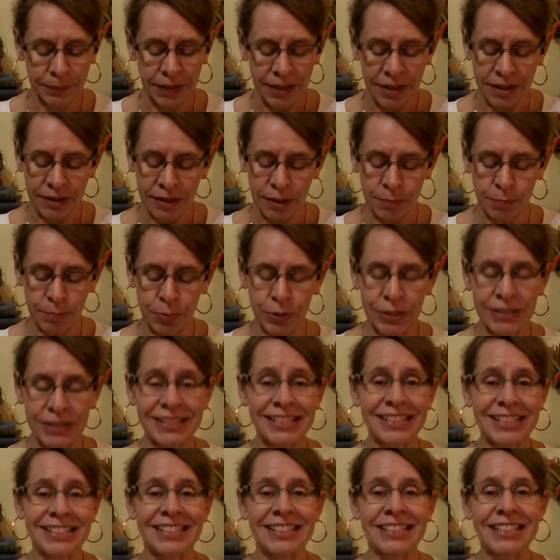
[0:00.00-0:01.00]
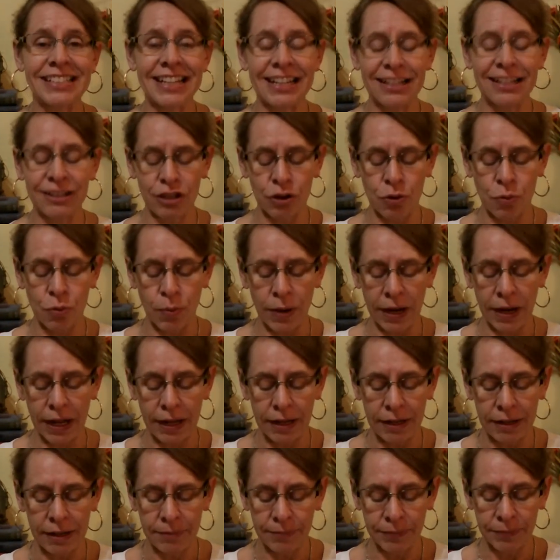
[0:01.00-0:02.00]
The princes digged the
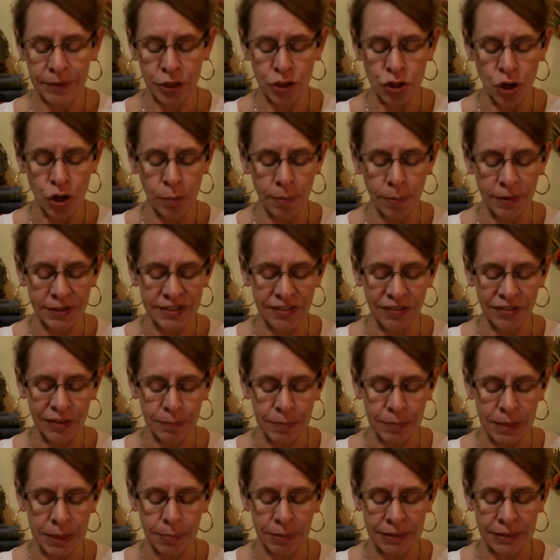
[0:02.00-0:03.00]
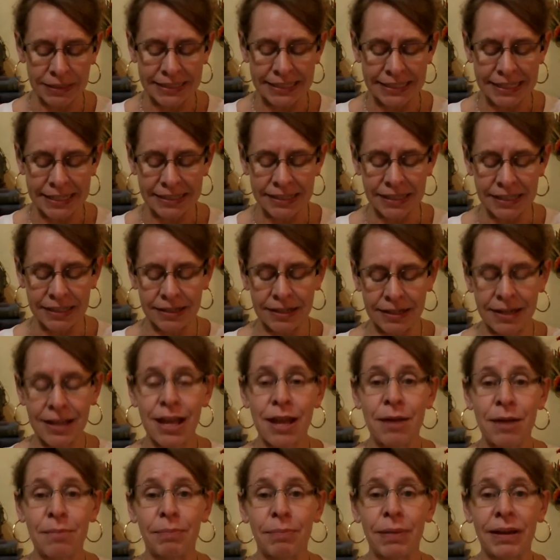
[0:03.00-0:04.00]
well, the nobles of the people digged it,
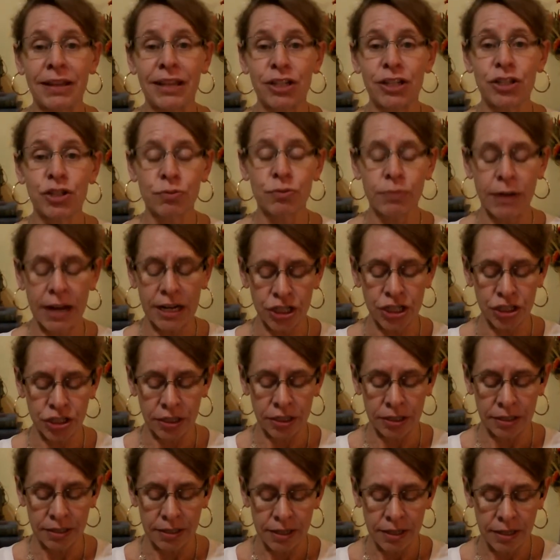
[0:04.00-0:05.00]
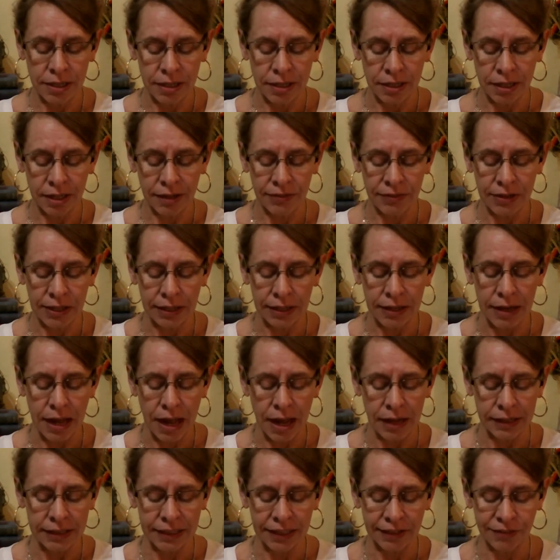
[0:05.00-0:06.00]
by the direction of the
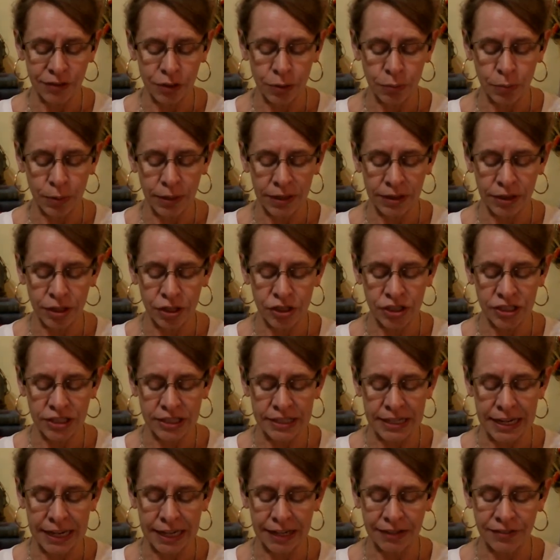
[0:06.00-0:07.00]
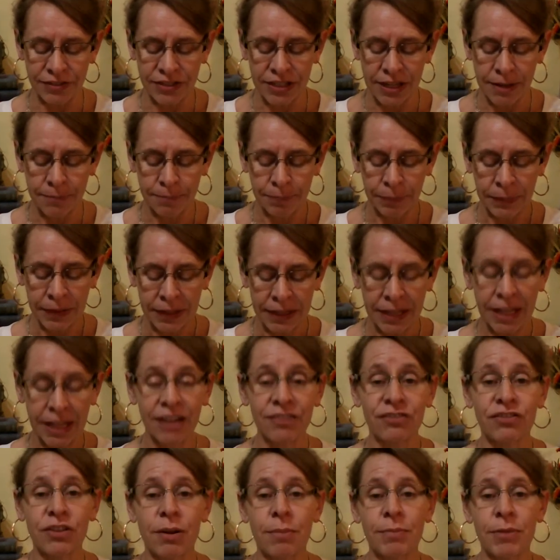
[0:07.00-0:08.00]
lawgiver with their staves.
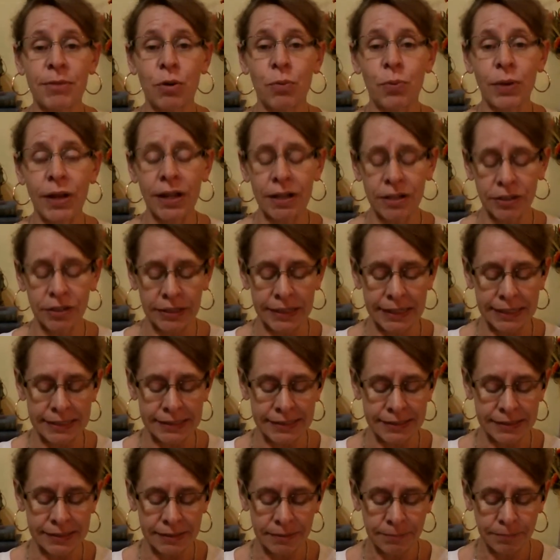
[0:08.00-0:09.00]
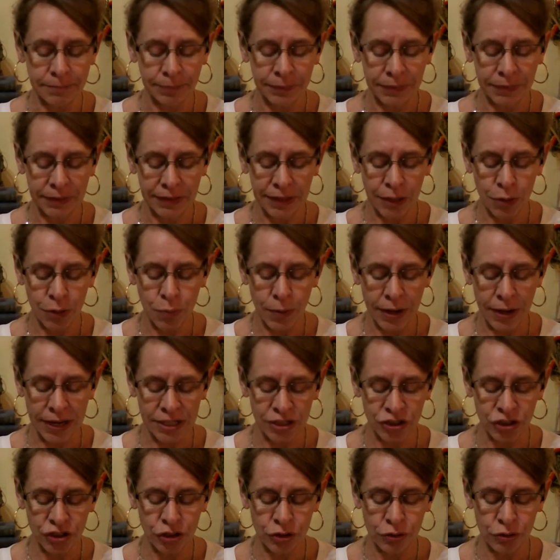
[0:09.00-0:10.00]
And from the wilderness they
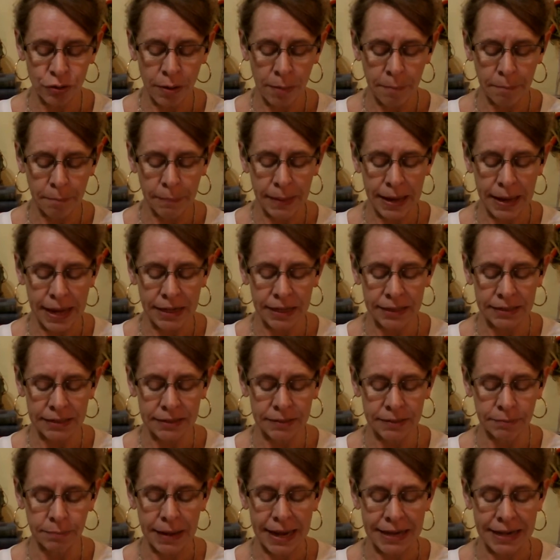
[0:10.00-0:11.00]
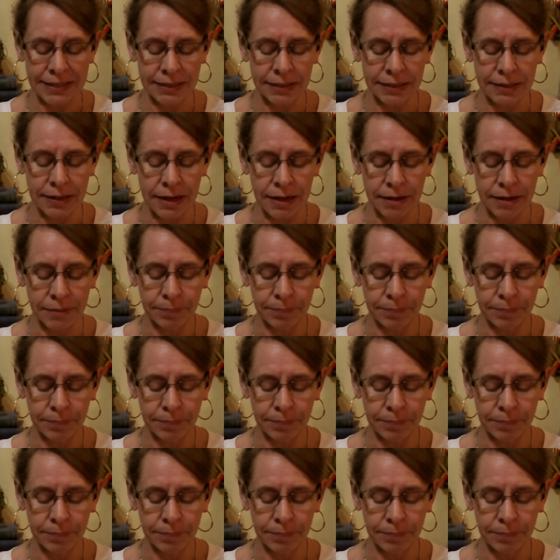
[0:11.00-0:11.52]
went to Mattanah,